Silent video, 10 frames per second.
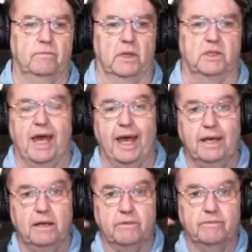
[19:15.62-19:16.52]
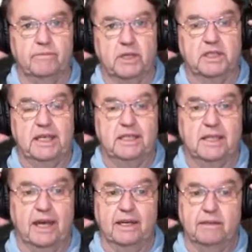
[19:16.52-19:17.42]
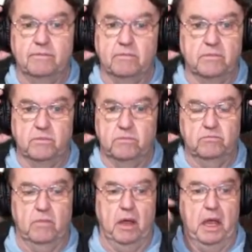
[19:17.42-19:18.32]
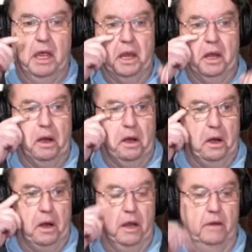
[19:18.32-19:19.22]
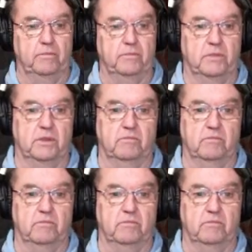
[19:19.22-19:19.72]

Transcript: tile, a sea tile, and